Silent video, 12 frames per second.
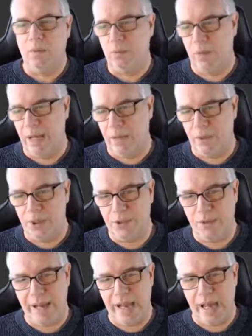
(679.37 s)
Well, we
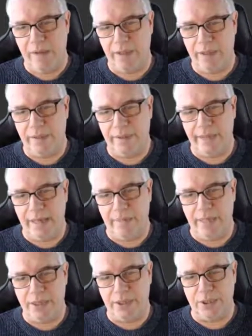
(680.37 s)
do have the
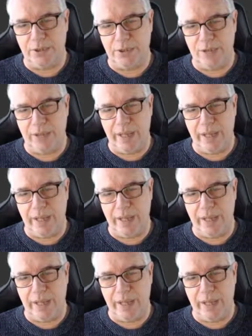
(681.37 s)
ability to